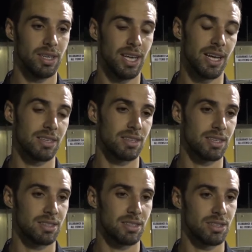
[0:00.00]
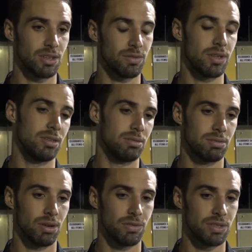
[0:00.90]
yeah, it's
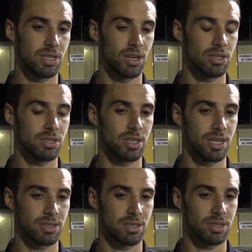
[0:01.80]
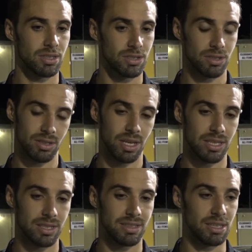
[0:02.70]
obviously nice and that to lead
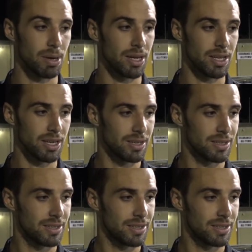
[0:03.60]
the team out and that.